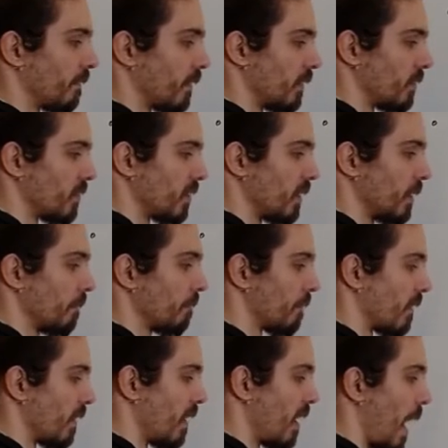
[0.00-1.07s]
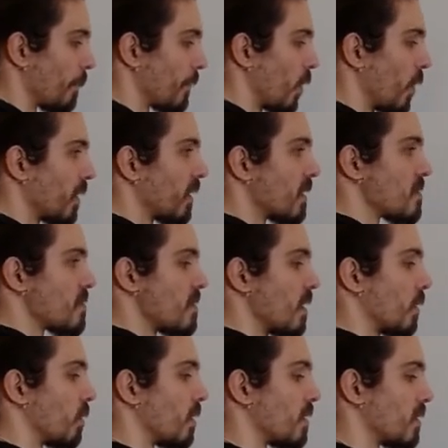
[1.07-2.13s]
you see. I'm drawing a
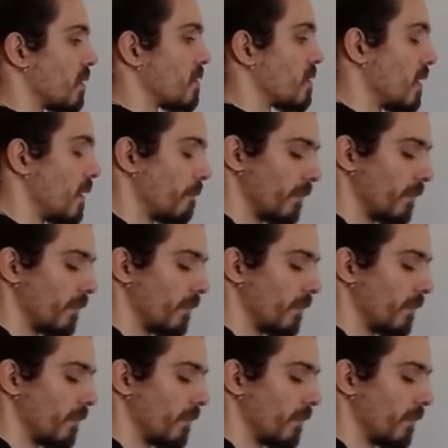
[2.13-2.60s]
sequence, you see.